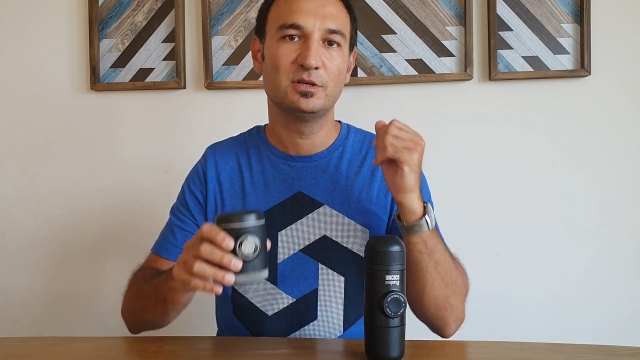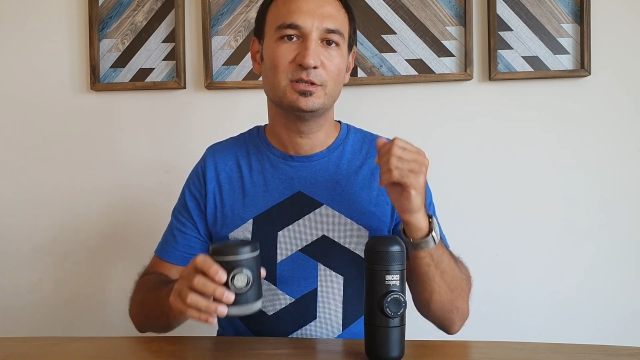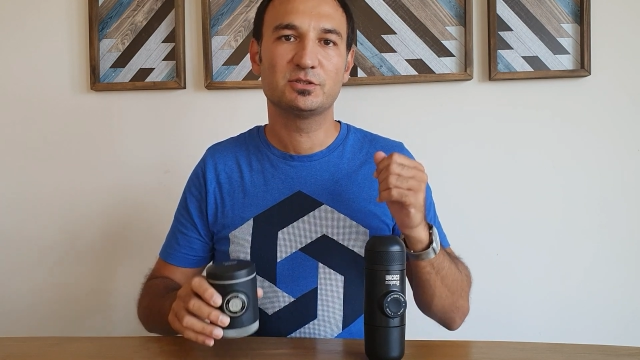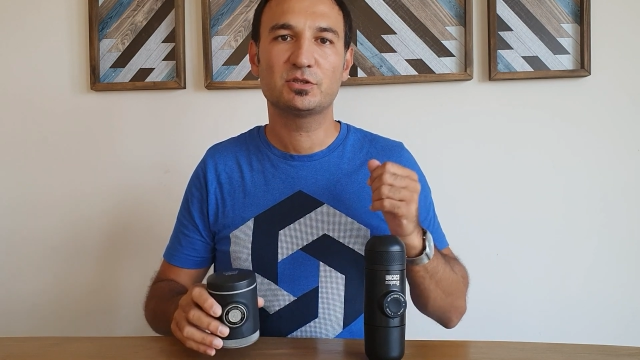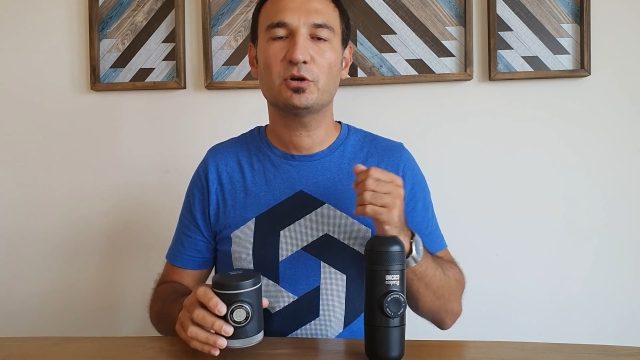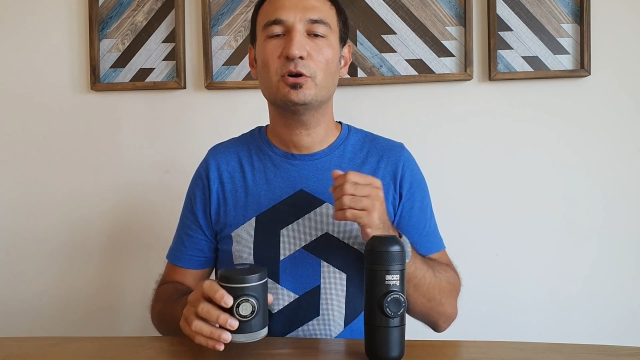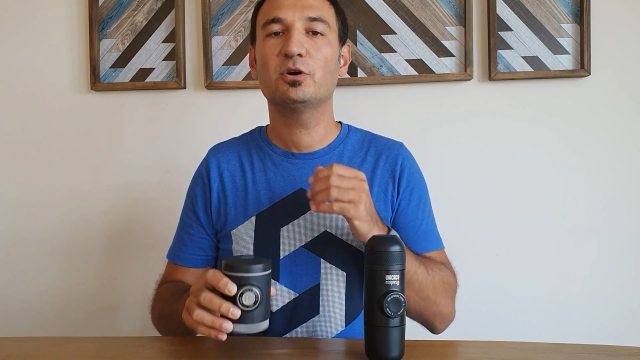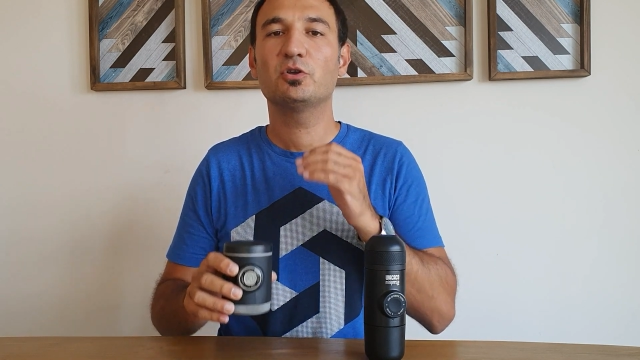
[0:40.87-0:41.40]

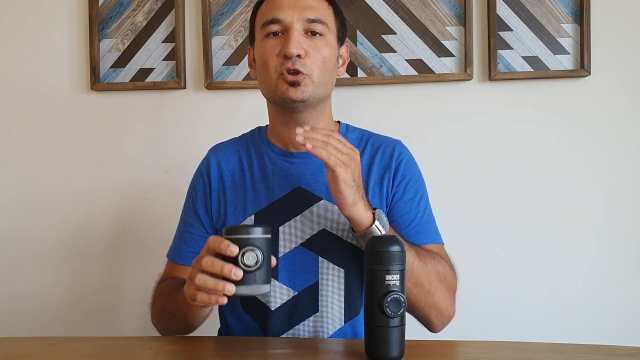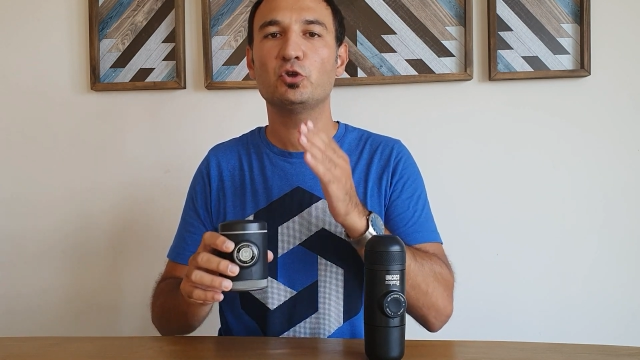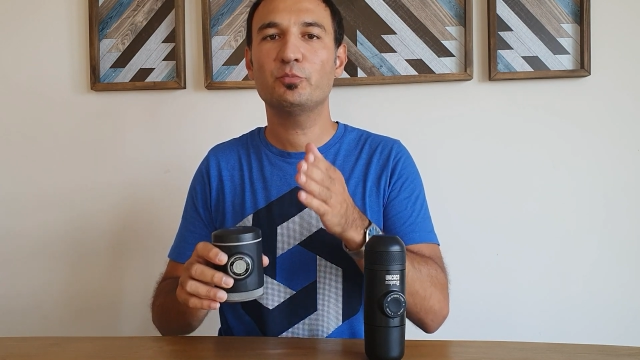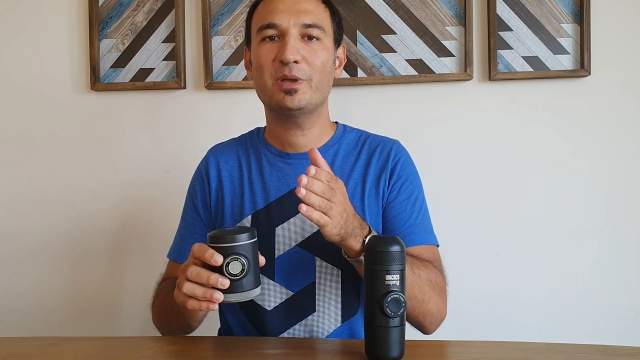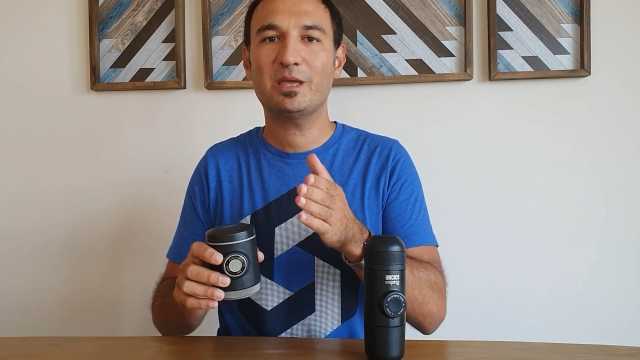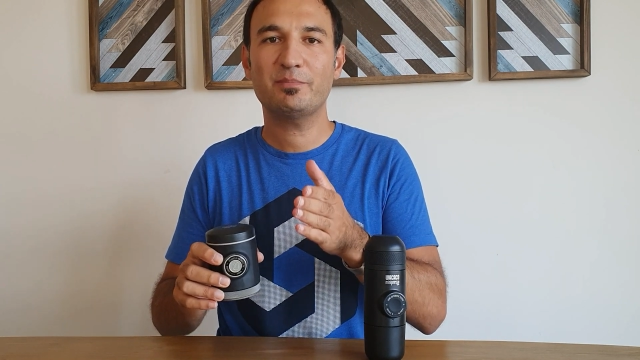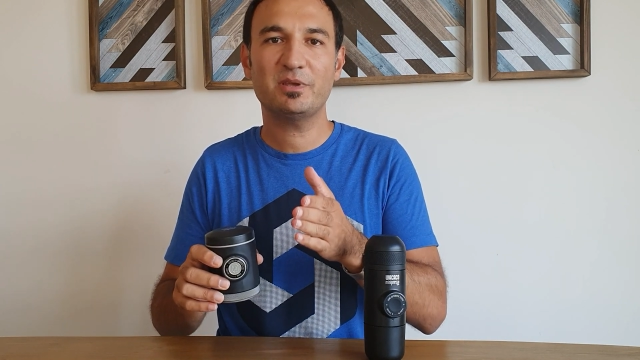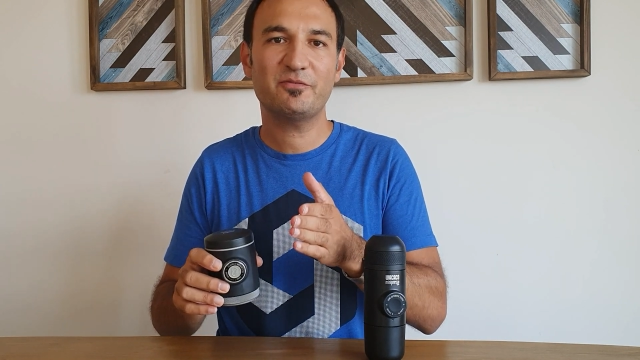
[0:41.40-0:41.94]
So you
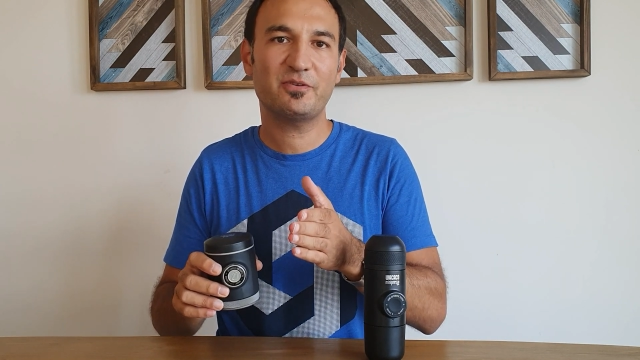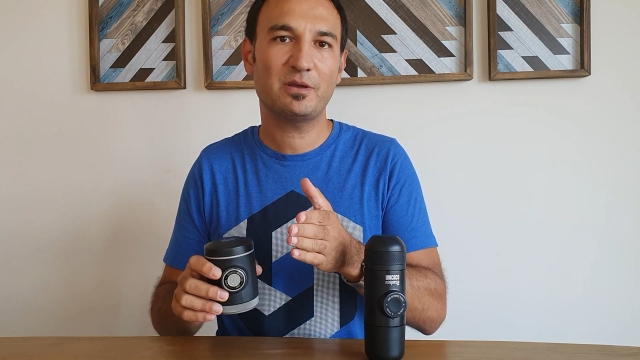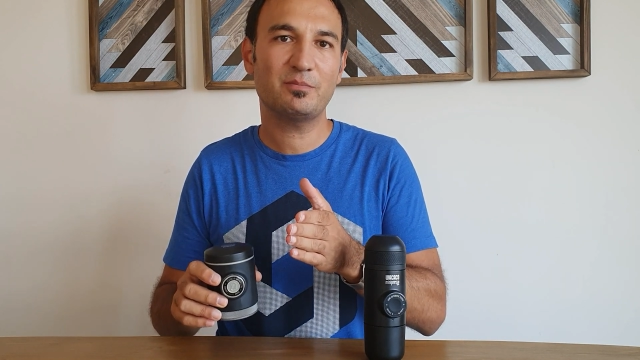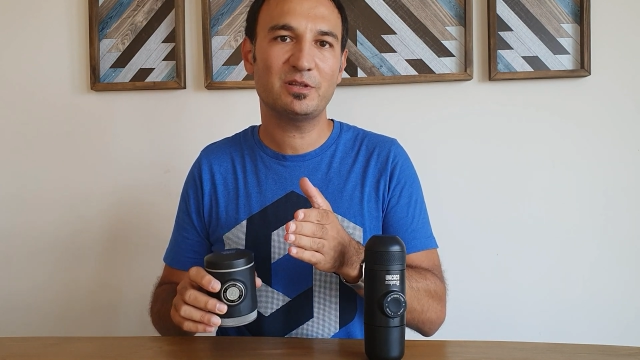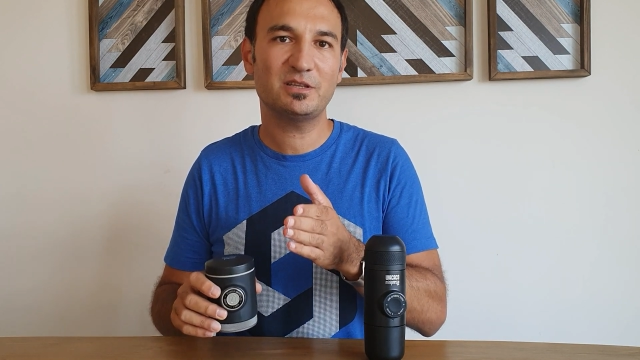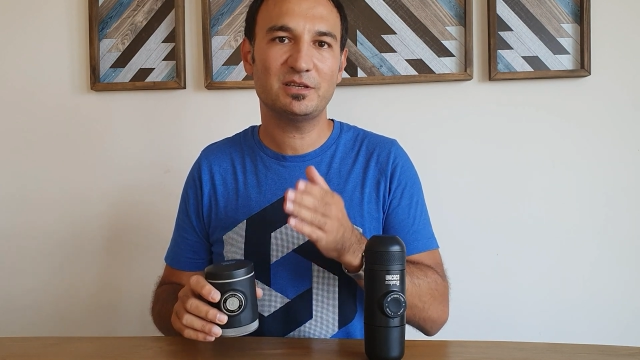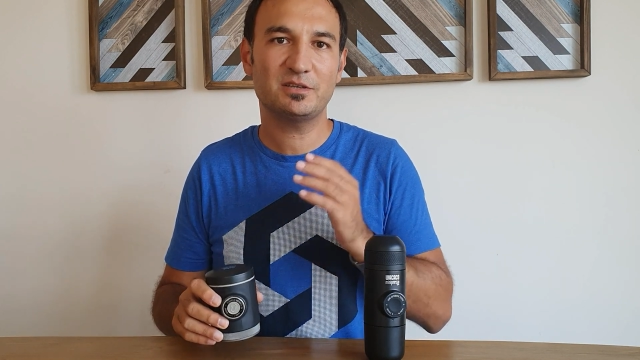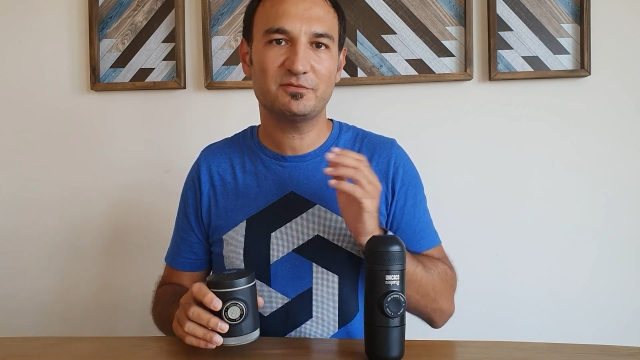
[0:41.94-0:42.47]
may be
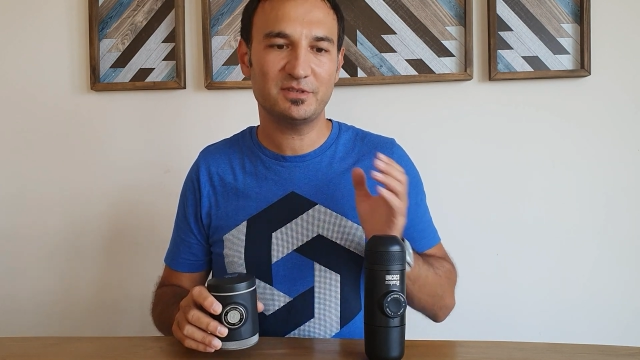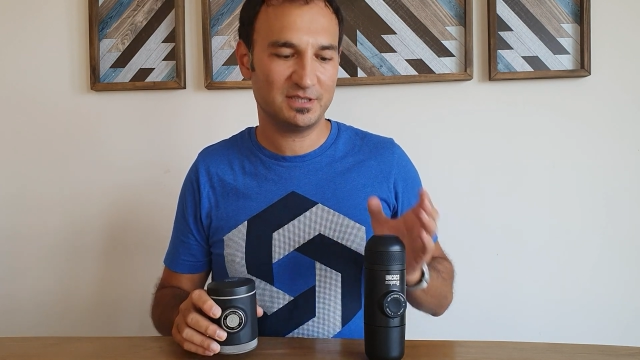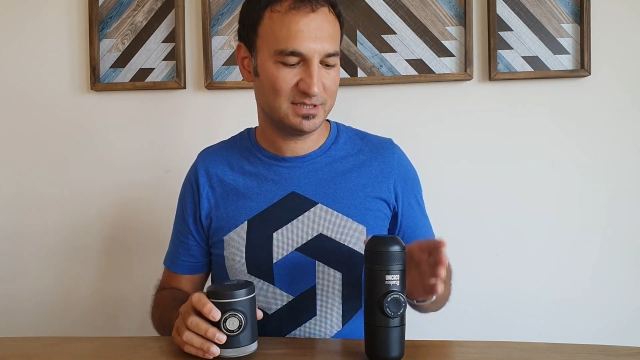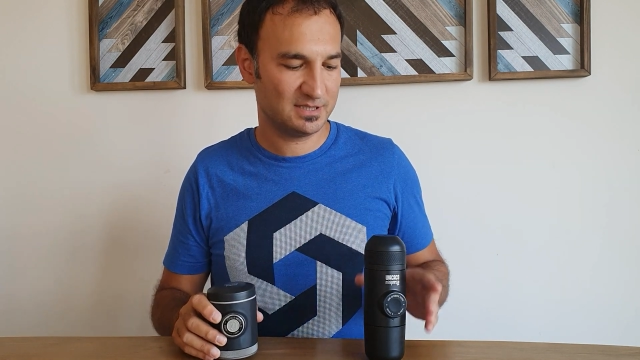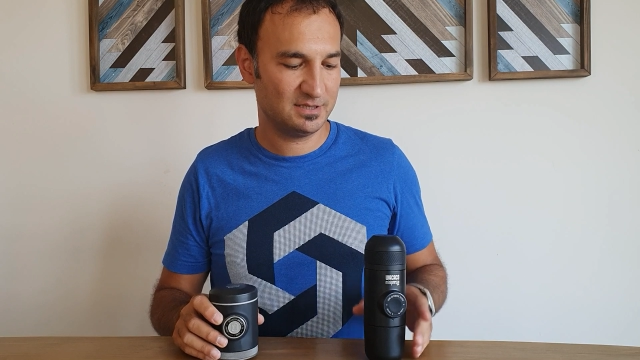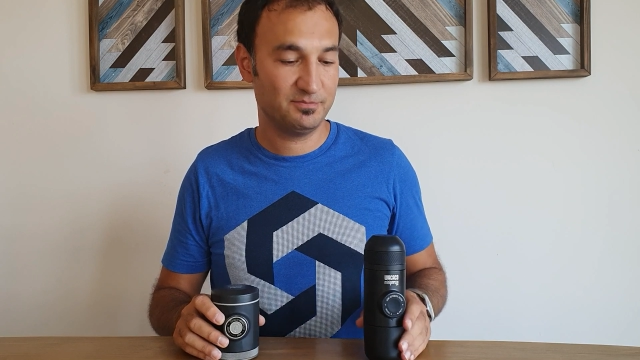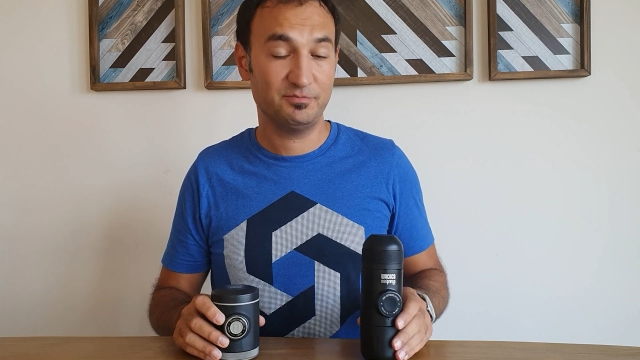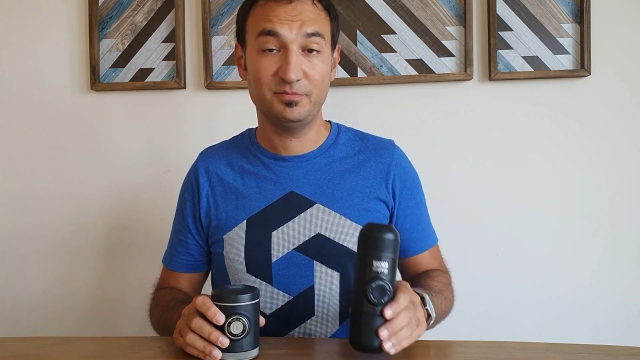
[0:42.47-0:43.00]
familiar
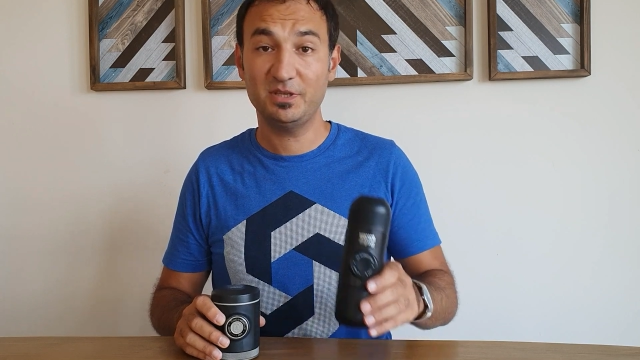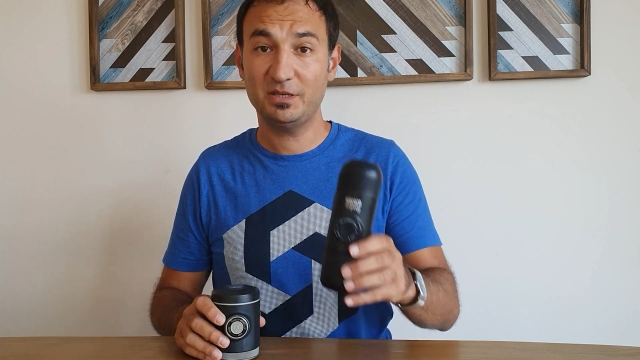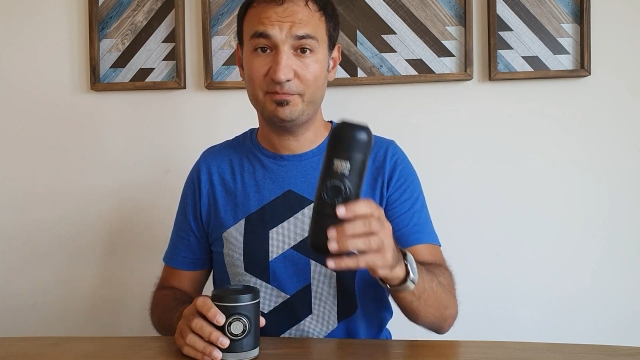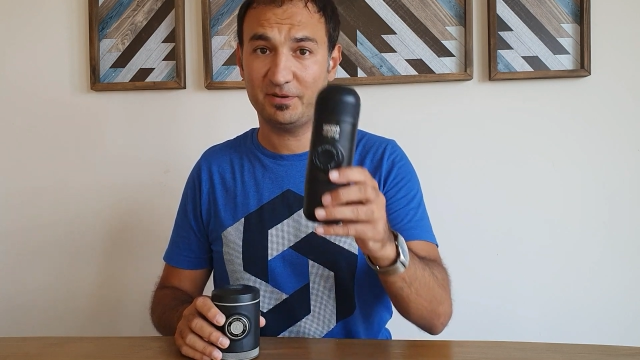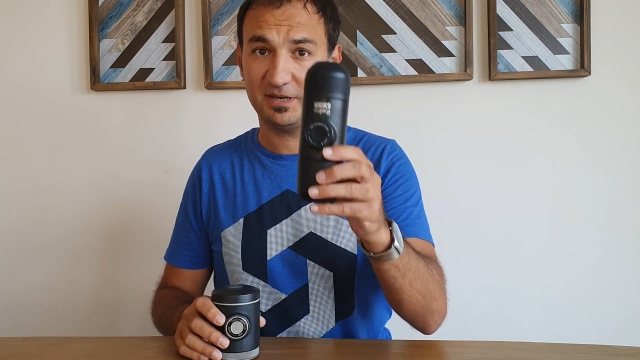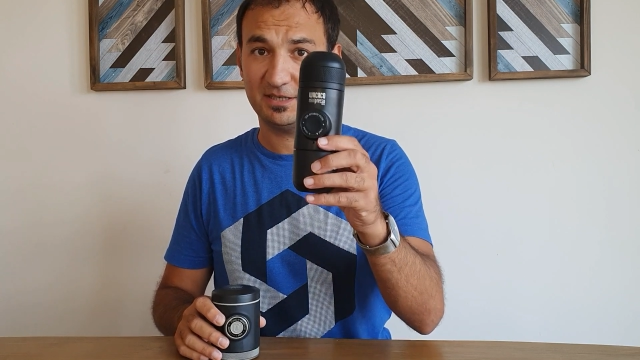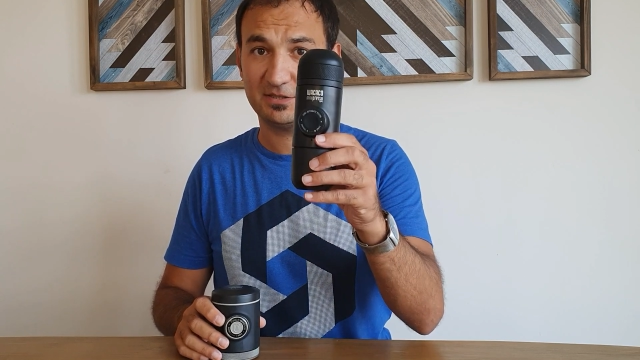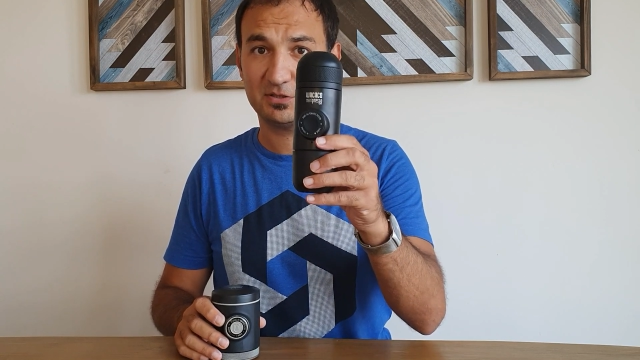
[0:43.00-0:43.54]
with
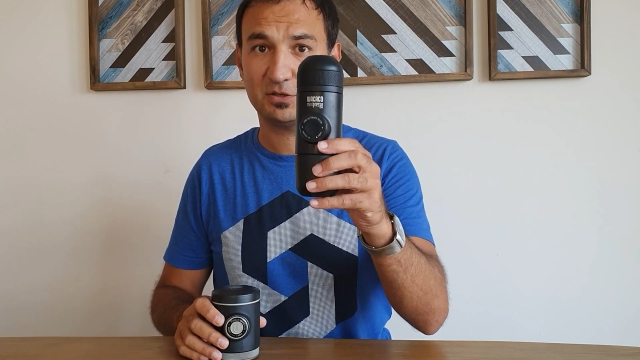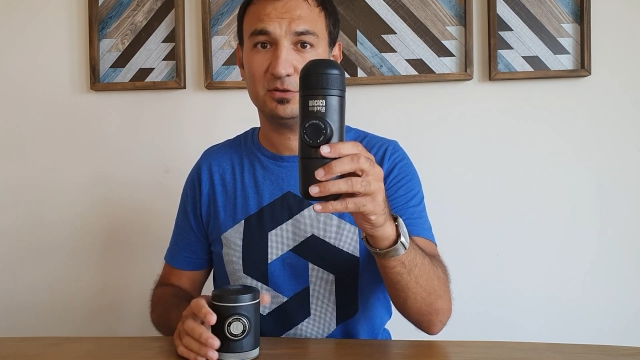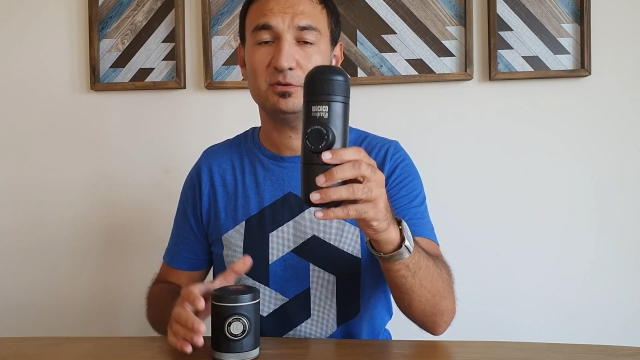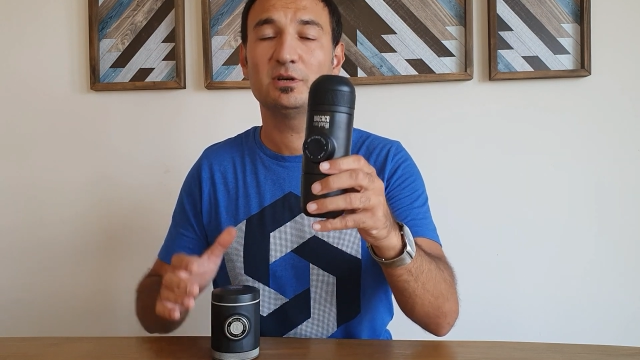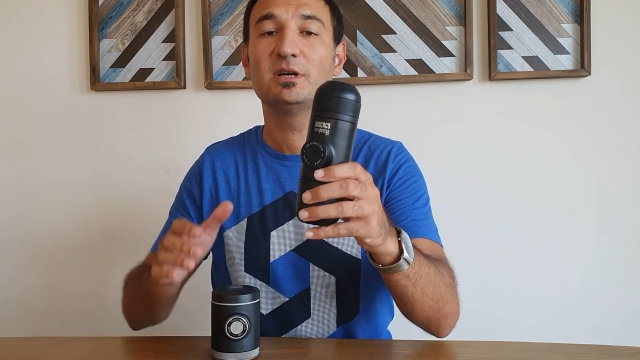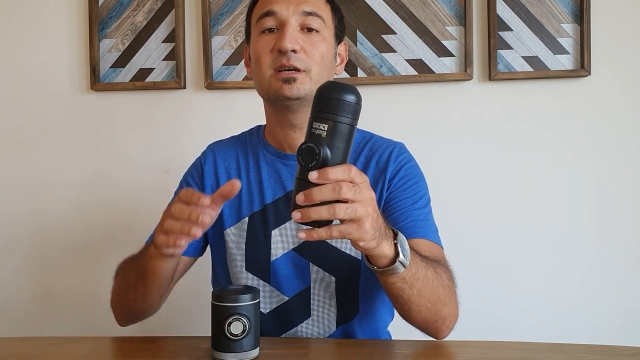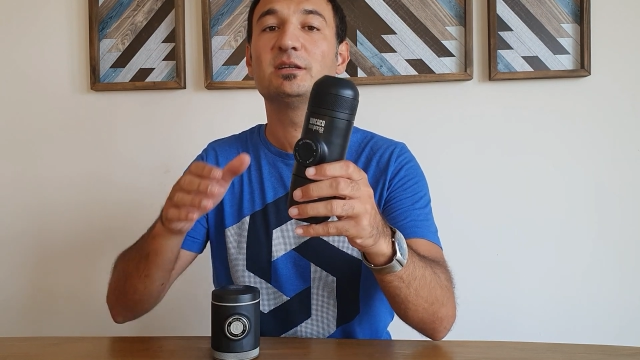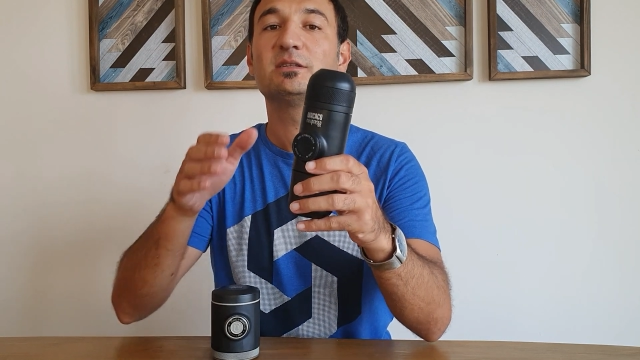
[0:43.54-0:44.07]
Minipresso.